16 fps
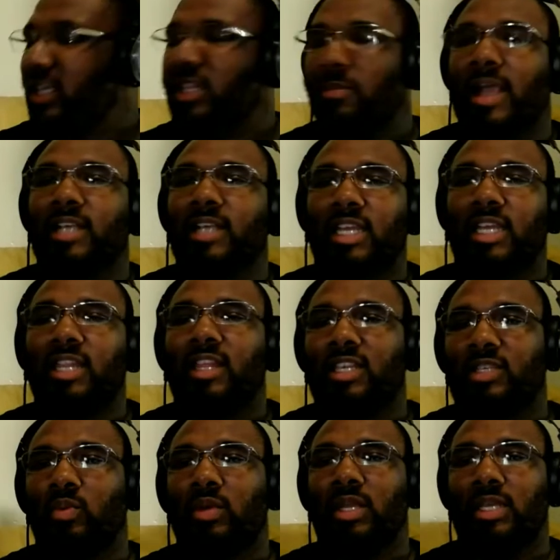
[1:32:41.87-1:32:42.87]

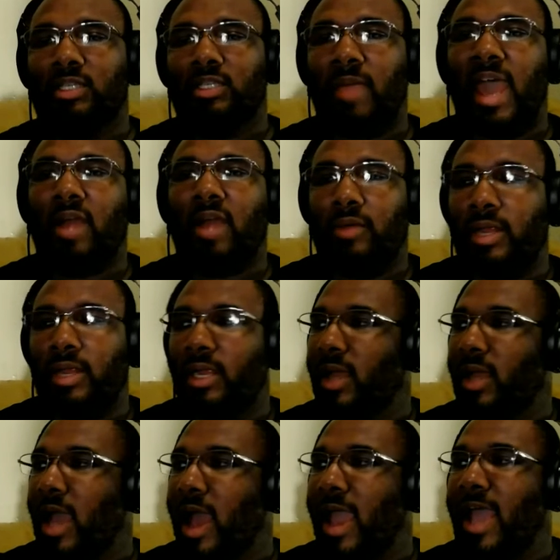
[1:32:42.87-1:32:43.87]
this one has a
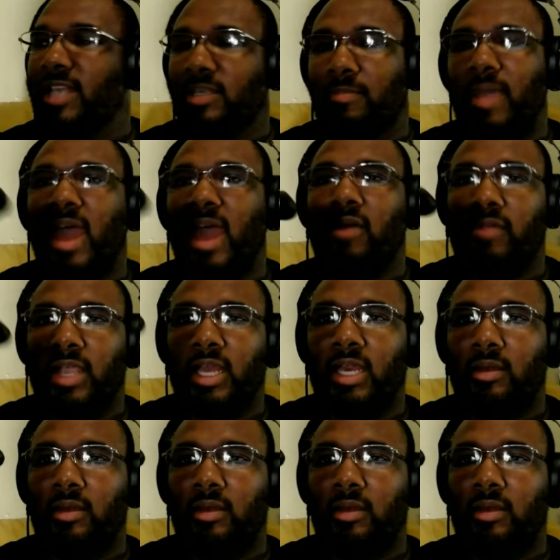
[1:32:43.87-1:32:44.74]
battery in it.